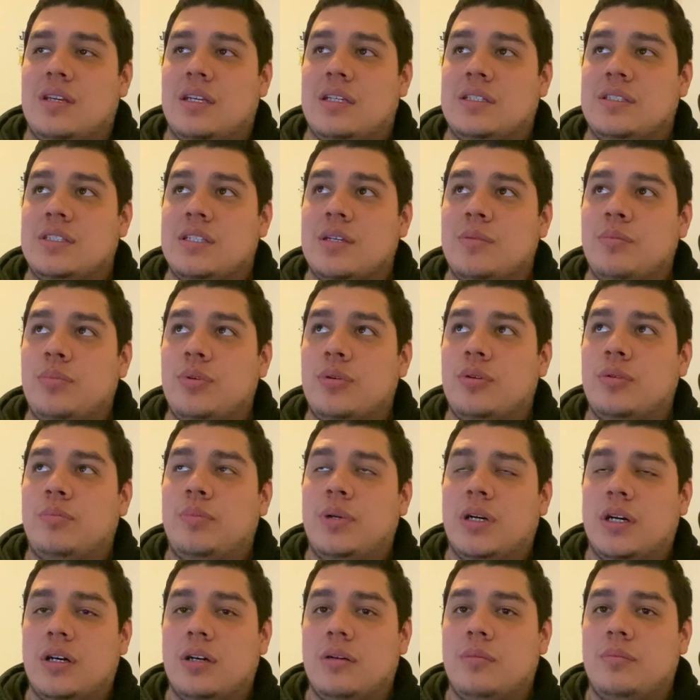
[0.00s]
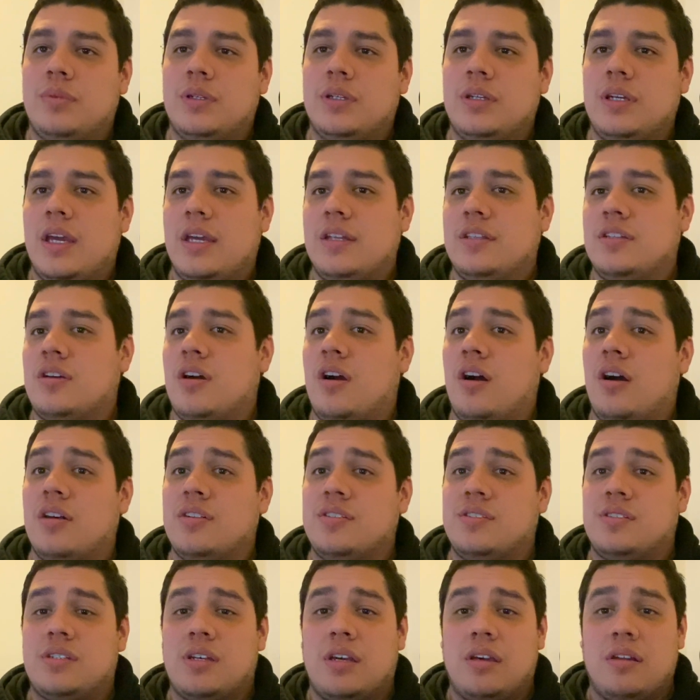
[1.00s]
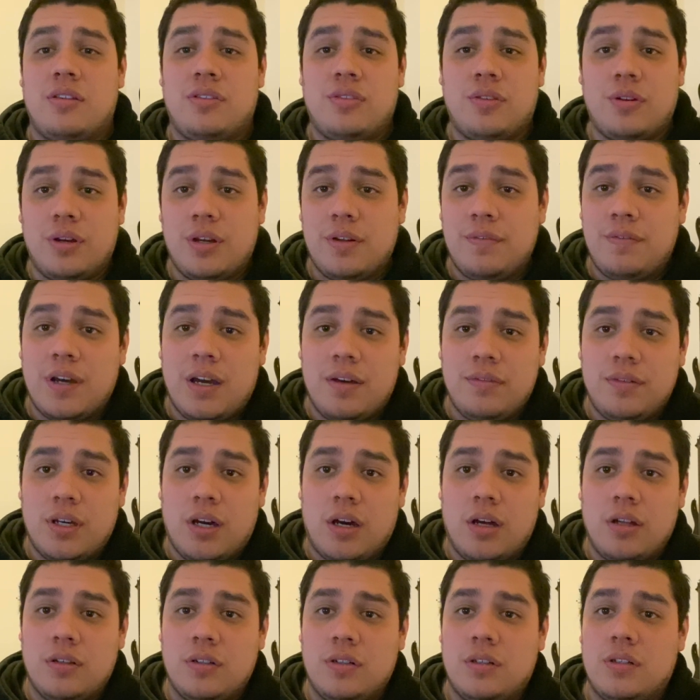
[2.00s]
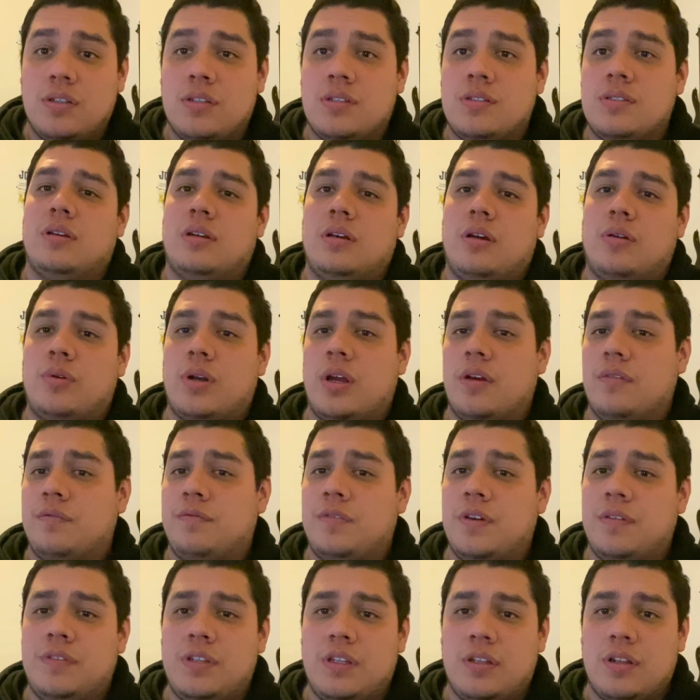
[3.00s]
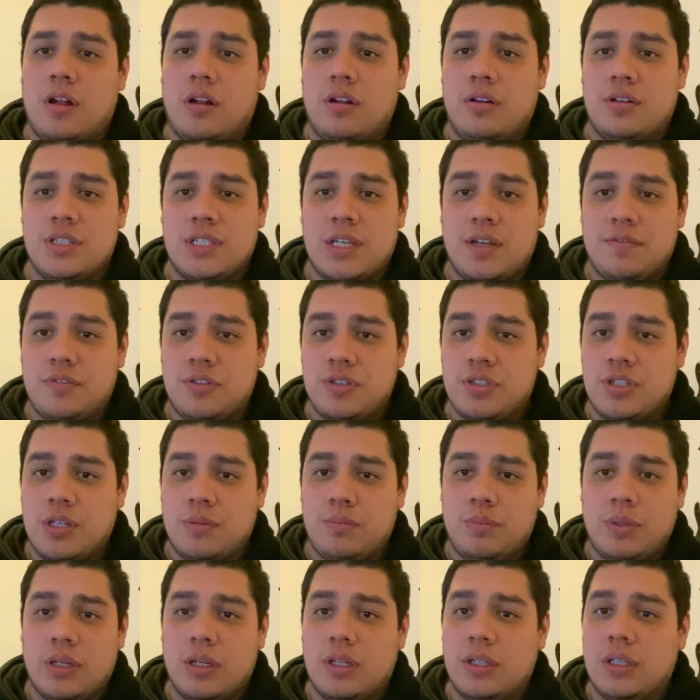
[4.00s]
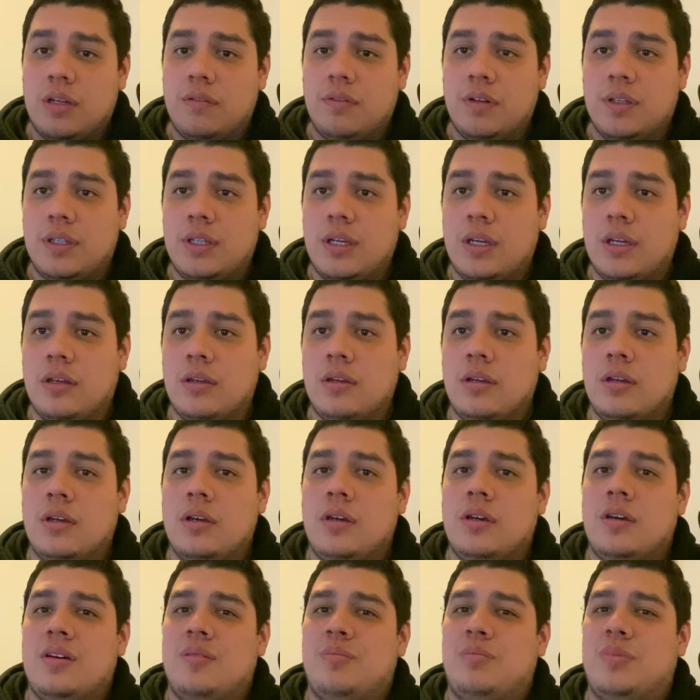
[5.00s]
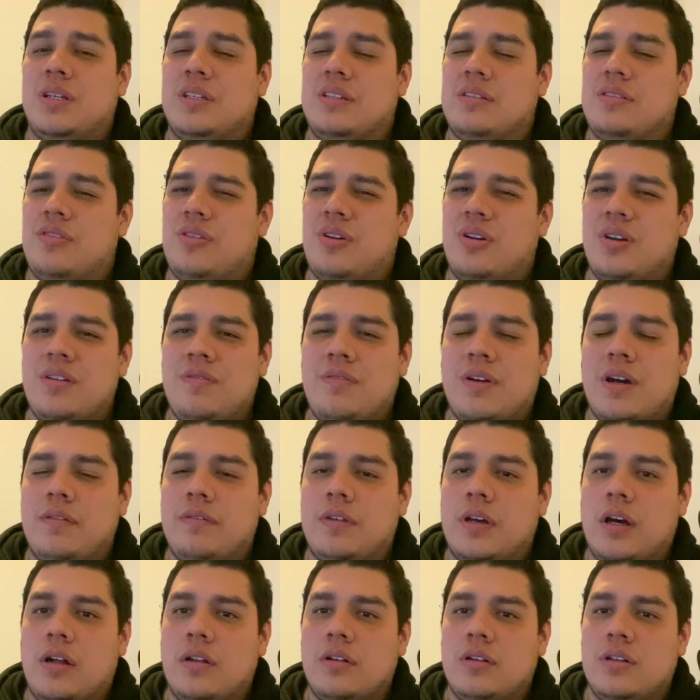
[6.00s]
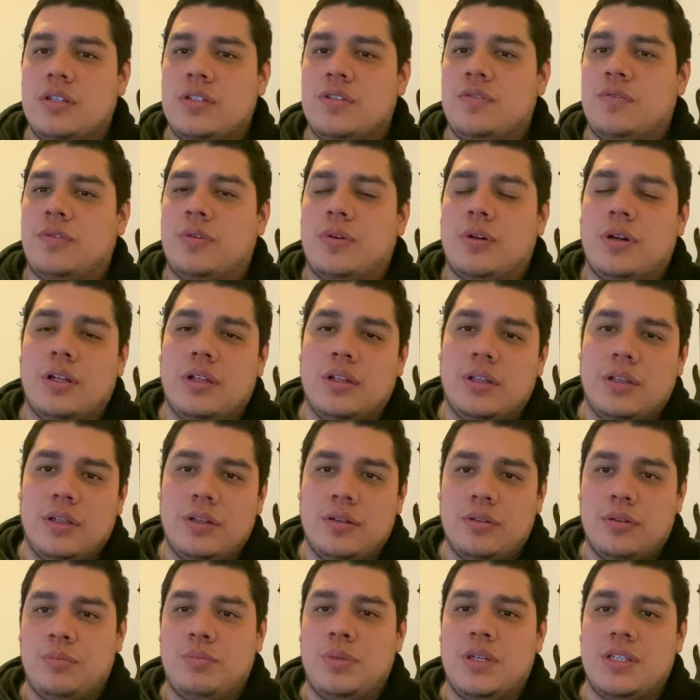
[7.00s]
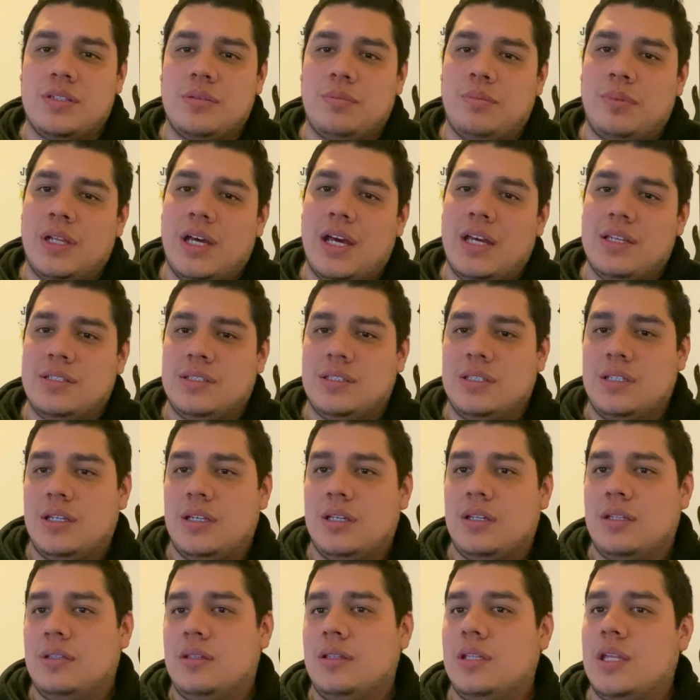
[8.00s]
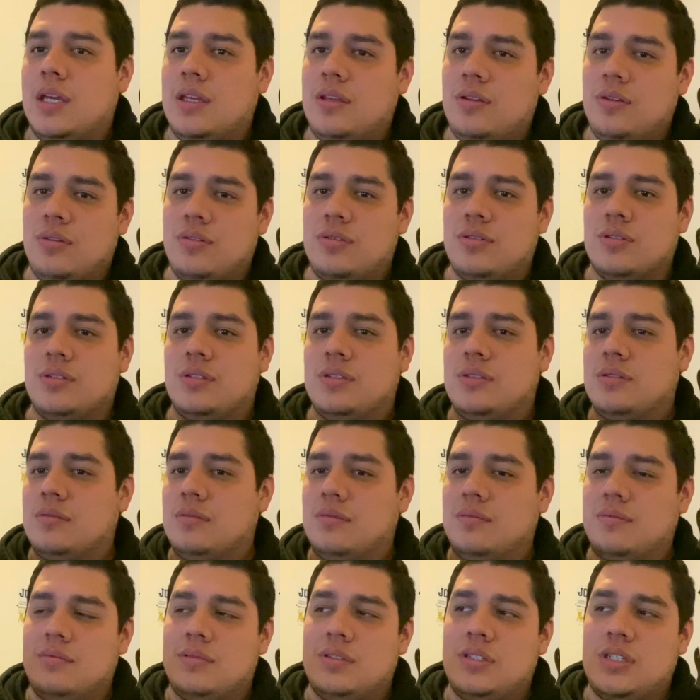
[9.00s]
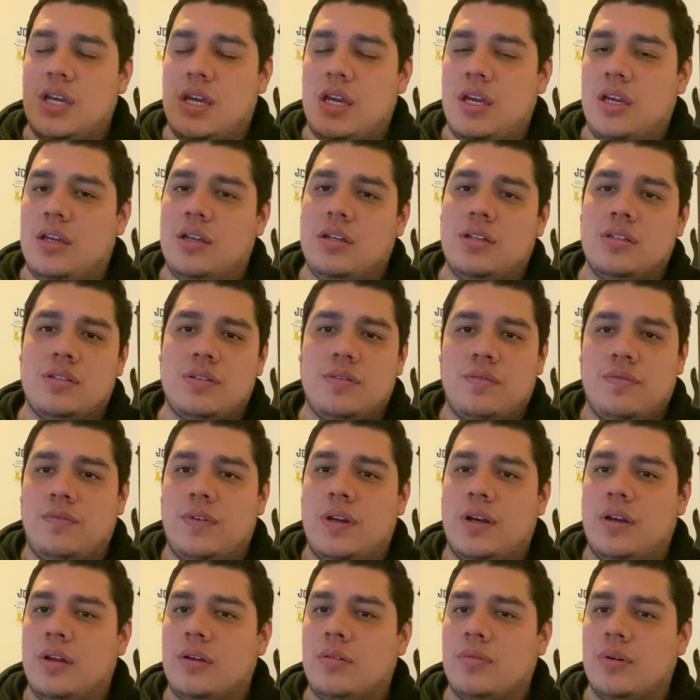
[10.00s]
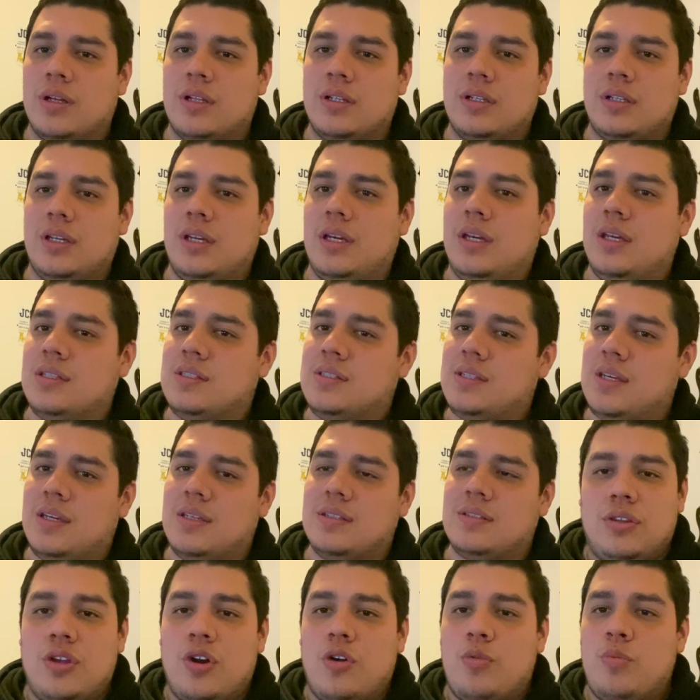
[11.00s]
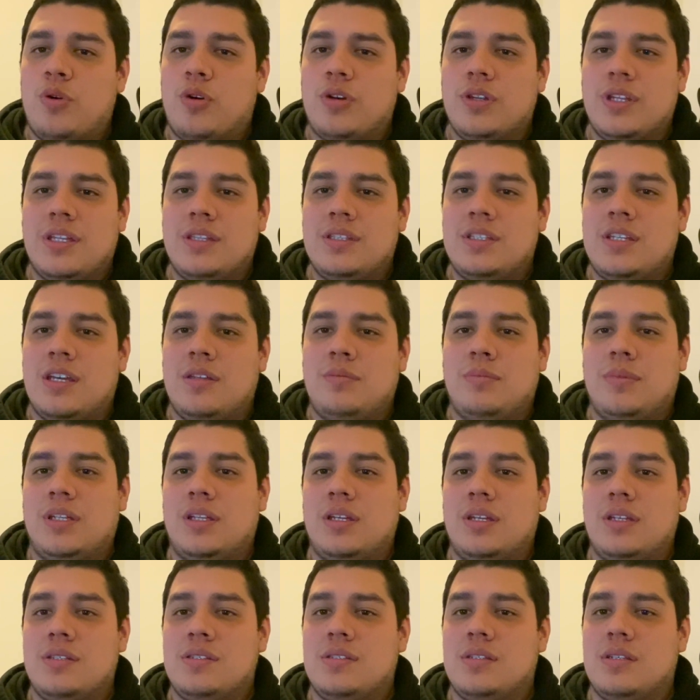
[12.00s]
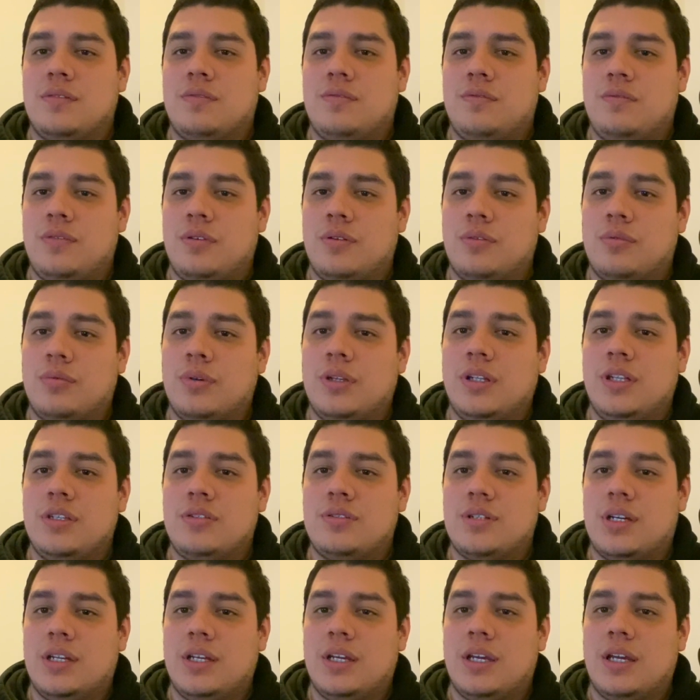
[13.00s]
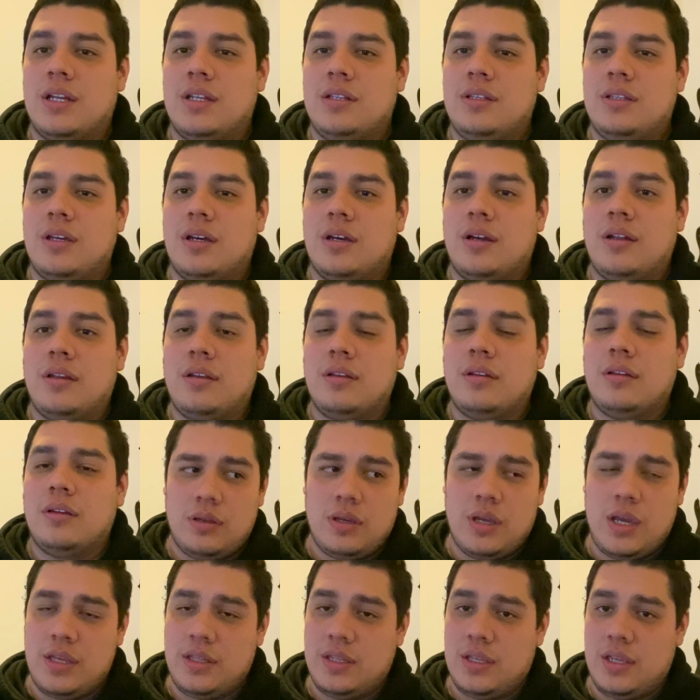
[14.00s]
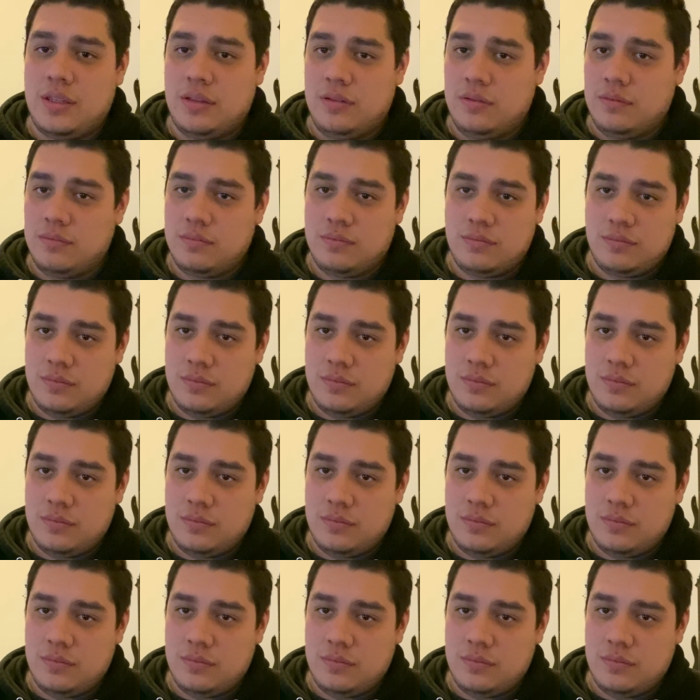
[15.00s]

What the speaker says: a simple pump. It costs $35, around $50 after shipping and everything. But $35 for a little piece of plastic that you just change very quickly. It takes no more than 10 minutes if you're really trying to get it done. And then